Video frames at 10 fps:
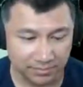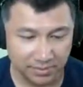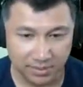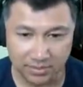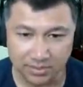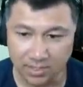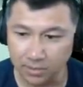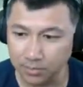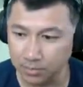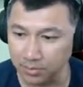Let's see how
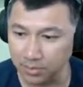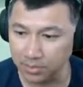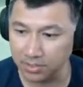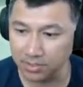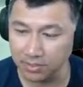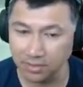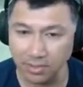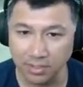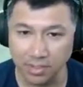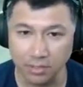well we did.
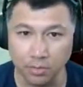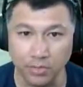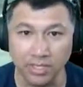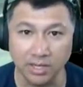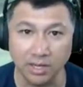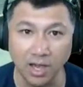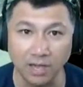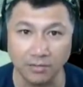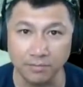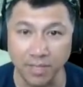I know we hit a lot
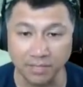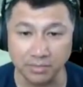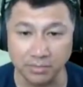of mechs.